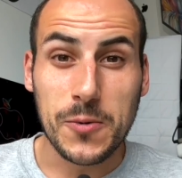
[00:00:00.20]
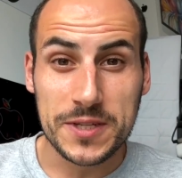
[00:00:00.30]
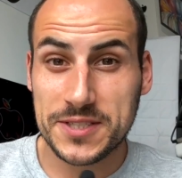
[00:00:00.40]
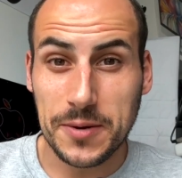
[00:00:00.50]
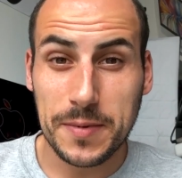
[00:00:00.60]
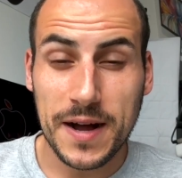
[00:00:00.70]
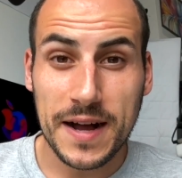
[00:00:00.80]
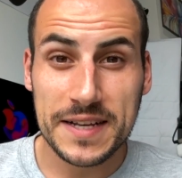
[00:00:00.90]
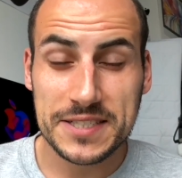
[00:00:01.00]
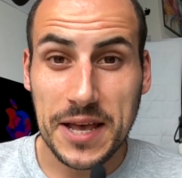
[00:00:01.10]
what's up
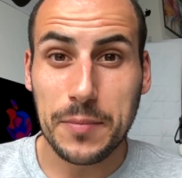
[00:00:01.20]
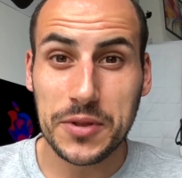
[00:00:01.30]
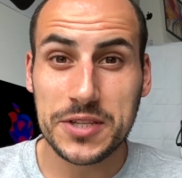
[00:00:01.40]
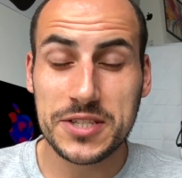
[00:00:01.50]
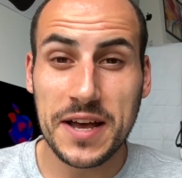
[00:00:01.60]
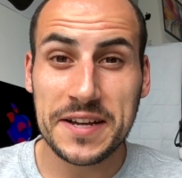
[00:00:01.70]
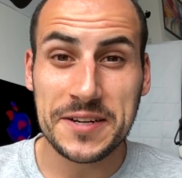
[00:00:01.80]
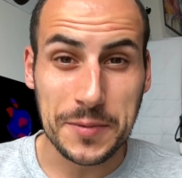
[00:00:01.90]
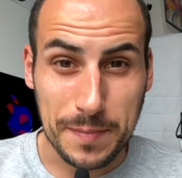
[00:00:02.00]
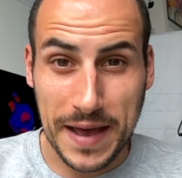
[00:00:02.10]
guys, Apple Designer
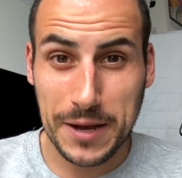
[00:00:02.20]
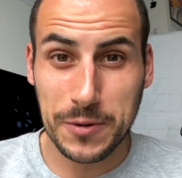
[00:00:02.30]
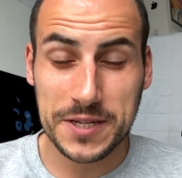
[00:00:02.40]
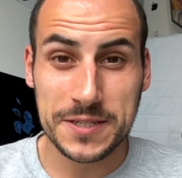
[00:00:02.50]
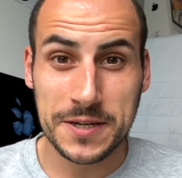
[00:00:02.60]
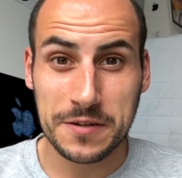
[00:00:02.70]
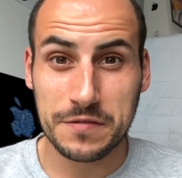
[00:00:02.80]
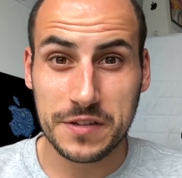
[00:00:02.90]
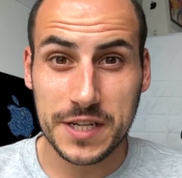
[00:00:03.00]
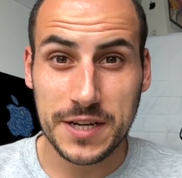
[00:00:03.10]
back with another
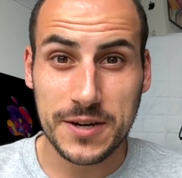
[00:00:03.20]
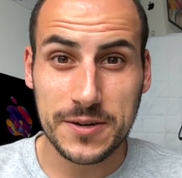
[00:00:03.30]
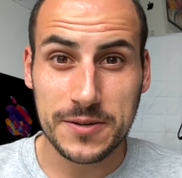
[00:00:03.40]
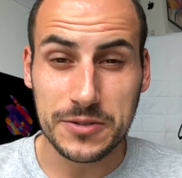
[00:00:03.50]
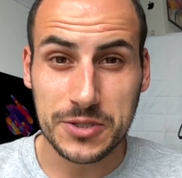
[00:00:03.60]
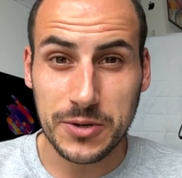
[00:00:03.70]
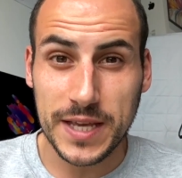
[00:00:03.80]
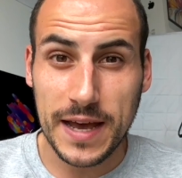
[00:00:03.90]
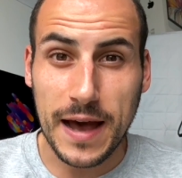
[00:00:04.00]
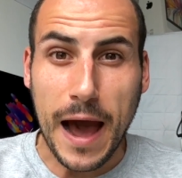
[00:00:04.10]
video. So
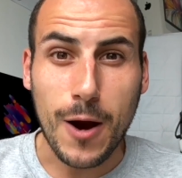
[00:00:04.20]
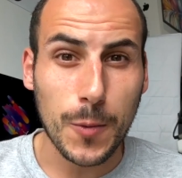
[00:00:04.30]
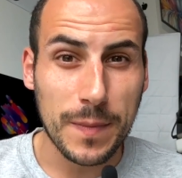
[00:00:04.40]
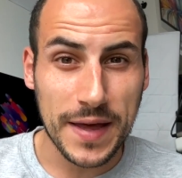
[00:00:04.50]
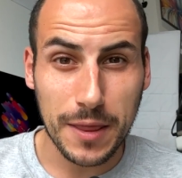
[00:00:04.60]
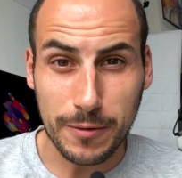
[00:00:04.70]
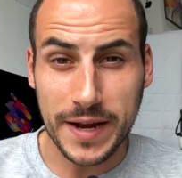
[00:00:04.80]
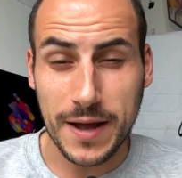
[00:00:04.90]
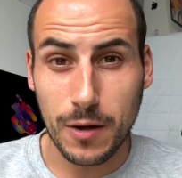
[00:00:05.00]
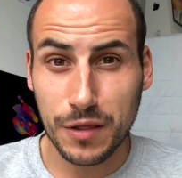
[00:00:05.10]
yeah, our battery
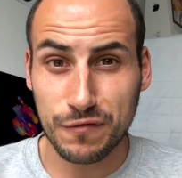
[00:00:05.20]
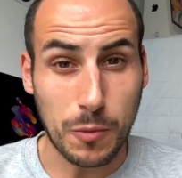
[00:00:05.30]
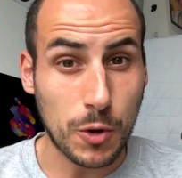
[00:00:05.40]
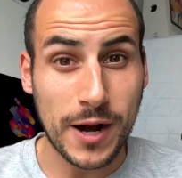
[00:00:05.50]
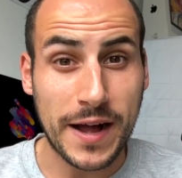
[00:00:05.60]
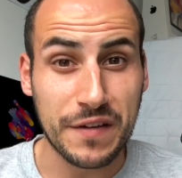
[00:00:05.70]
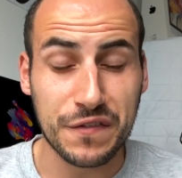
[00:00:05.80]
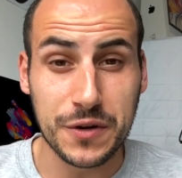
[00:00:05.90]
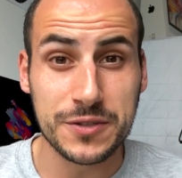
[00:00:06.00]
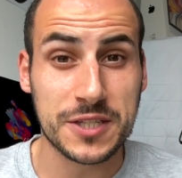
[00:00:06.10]
health from our
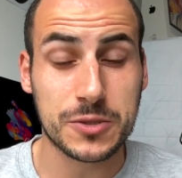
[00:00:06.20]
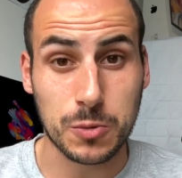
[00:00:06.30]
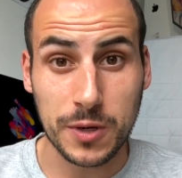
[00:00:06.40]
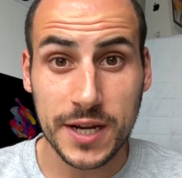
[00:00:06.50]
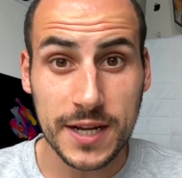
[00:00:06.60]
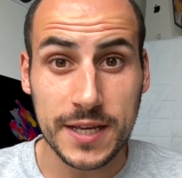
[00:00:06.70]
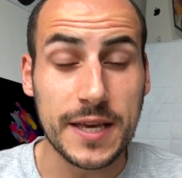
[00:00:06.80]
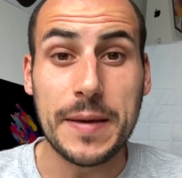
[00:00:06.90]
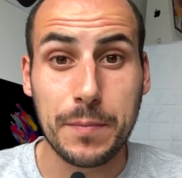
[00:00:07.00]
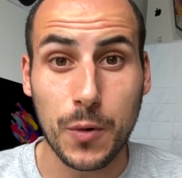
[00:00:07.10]
iPhones is really
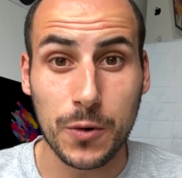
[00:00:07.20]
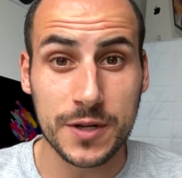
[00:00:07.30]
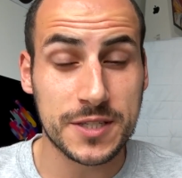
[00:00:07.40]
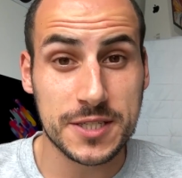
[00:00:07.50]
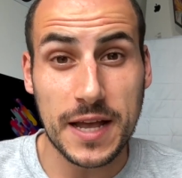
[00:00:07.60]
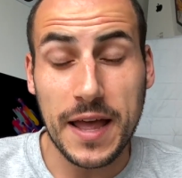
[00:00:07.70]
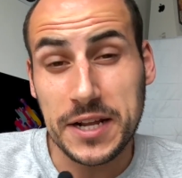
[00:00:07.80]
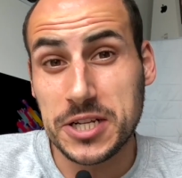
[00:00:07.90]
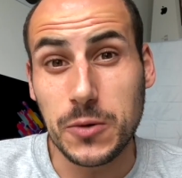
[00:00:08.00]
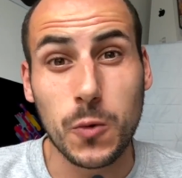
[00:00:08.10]
important. It's
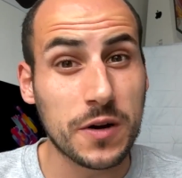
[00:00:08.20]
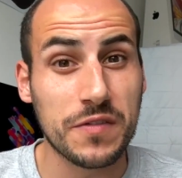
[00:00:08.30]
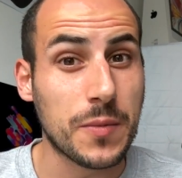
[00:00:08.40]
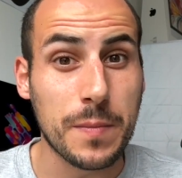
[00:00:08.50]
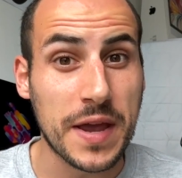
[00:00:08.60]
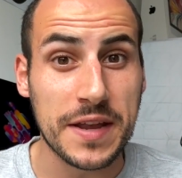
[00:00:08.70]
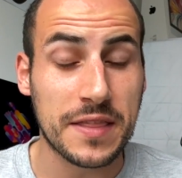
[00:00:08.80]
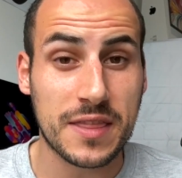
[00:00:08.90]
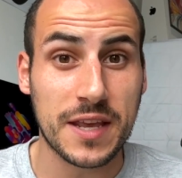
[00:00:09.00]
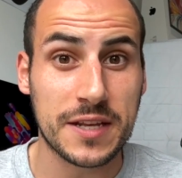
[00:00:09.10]
actually one of the main
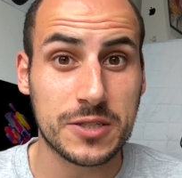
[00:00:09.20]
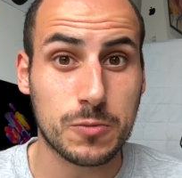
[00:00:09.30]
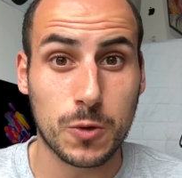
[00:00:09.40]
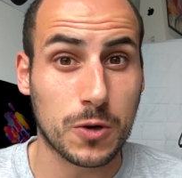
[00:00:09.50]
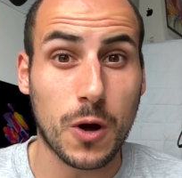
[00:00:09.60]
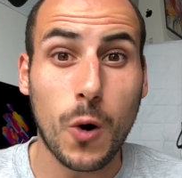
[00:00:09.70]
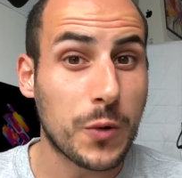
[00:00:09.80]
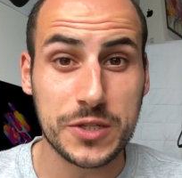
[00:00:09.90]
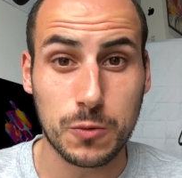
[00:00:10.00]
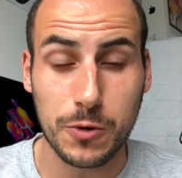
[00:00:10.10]
things we're always
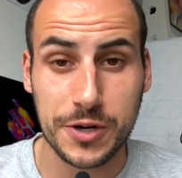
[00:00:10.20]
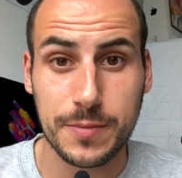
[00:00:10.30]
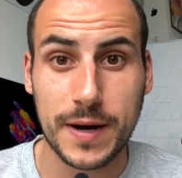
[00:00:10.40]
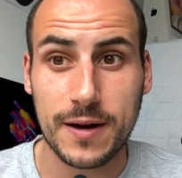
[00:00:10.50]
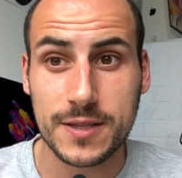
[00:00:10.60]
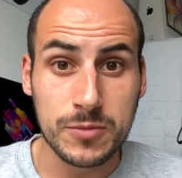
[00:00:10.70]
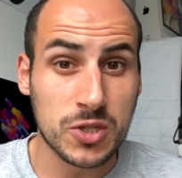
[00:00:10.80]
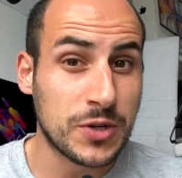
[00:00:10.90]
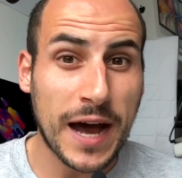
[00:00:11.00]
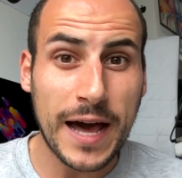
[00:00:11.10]
worried about. So in
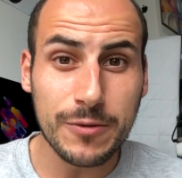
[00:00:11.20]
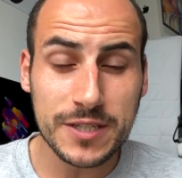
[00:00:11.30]
i O S